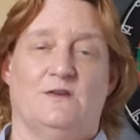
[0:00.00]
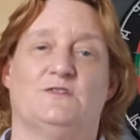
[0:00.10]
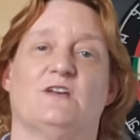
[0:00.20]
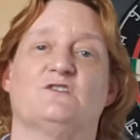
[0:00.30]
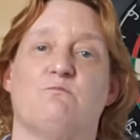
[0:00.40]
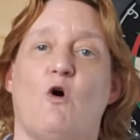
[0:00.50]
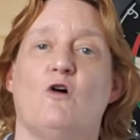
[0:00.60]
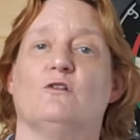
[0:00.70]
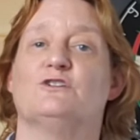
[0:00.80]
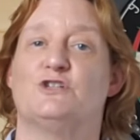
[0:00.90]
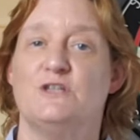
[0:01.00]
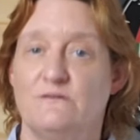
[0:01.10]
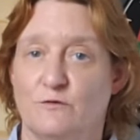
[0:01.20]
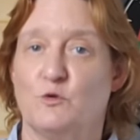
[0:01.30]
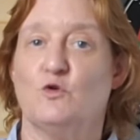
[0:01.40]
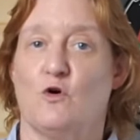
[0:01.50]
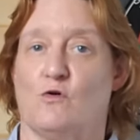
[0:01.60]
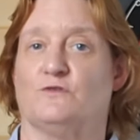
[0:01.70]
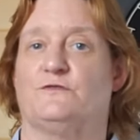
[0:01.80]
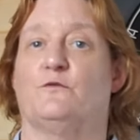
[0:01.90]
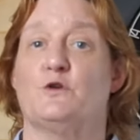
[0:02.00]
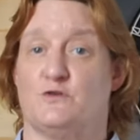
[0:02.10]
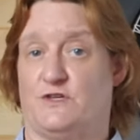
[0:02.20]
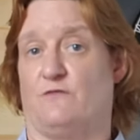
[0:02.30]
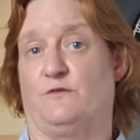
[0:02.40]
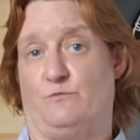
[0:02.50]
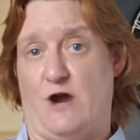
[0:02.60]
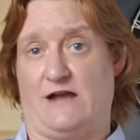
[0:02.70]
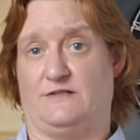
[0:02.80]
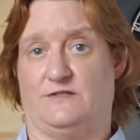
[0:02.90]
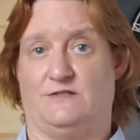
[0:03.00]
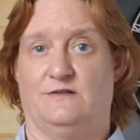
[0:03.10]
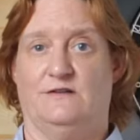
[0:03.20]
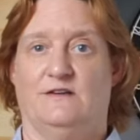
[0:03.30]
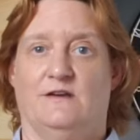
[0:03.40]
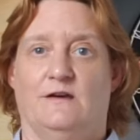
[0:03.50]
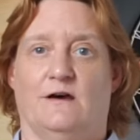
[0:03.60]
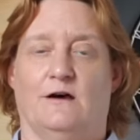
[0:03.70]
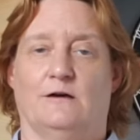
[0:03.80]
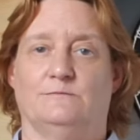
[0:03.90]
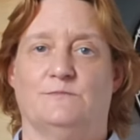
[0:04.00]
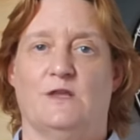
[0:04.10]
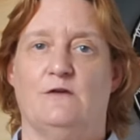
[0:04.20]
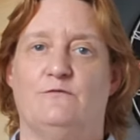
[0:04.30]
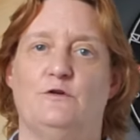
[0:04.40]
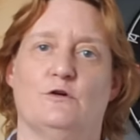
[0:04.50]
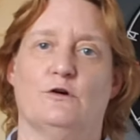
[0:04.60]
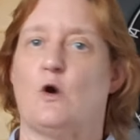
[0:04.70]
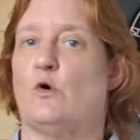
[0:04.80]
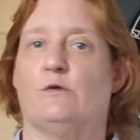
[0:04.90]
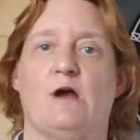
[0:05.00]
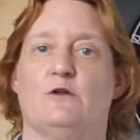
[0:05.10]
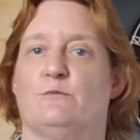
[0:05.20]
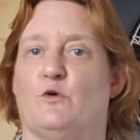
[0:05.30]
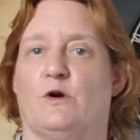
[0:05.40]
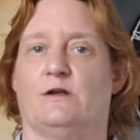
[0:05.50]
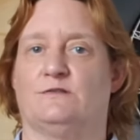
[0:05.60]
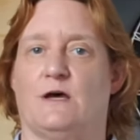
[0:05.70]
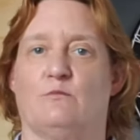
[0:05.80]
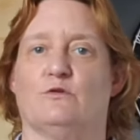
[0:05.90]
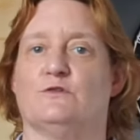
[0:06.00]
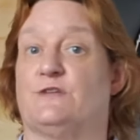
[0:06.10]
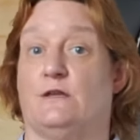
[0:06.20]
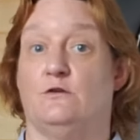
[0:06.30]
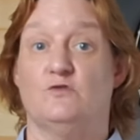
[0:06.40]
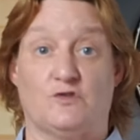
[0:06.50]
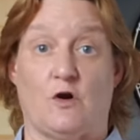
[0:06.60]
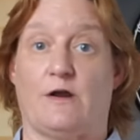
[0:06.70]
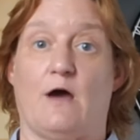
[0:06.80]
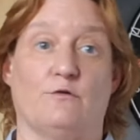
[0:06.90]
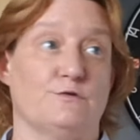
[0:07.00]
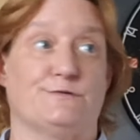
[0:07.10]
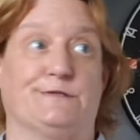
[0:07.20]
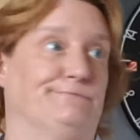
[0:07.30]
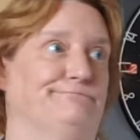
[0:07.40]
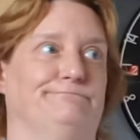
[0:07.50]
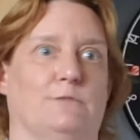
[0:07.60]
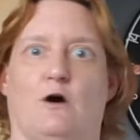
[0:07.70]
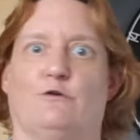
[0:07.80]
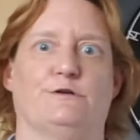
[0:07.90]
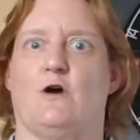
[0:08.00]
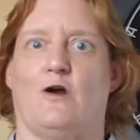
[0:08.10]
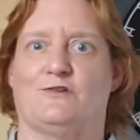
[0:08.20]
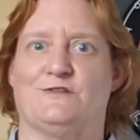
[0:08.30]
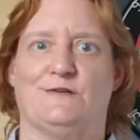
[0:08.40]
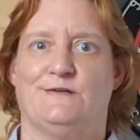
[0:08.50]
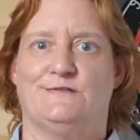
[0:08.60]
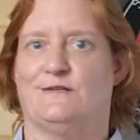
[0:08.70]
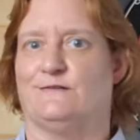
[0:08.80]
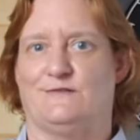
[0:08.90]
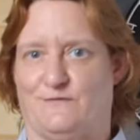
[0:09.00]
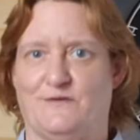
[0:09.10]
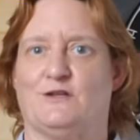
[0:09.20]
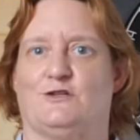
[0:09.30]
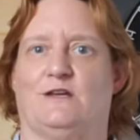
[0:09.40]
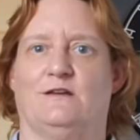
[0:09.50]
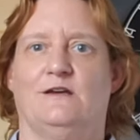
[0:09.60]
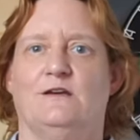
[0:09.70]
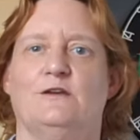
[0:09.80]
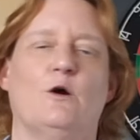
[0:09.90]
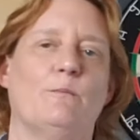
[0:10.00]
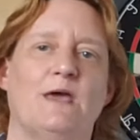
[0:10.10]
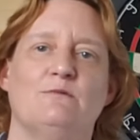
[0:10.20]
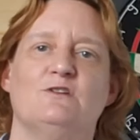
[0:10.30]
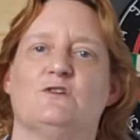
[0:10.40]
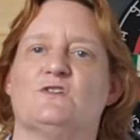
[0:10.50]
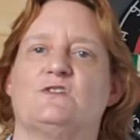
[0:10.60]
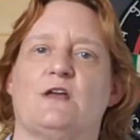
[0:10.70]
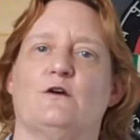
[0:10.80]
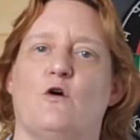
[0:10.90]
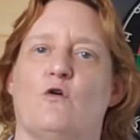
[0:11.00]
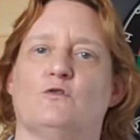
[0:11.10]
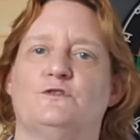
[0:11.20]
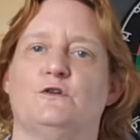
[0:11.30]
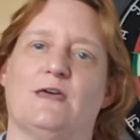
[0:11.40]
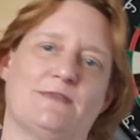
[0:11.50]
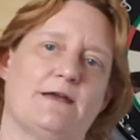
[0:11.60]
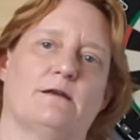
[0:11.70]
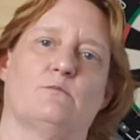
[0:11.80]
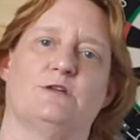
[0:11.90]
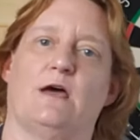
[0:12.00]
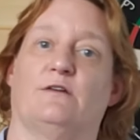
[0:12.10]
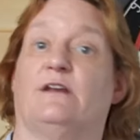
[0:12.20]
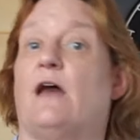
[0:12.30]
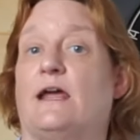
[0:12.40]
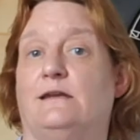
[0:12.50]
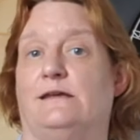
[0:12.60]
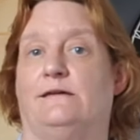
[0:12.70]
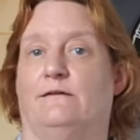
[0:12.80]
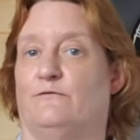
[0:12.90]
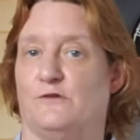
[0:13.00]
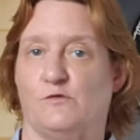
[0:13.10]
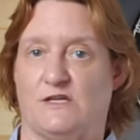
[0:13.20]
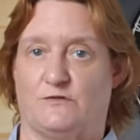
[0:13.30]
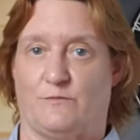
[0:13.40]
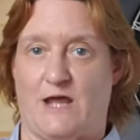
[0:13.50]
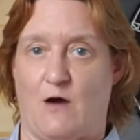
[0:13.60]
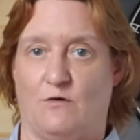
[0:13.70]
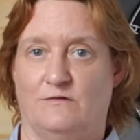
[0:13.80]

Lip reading: Set small, achievable goals for yourself in practice. If you're going around the board on doubles and you start out using 100 darts to finish it, maybe just set a goal to get that number down to 90 a few weeks from now.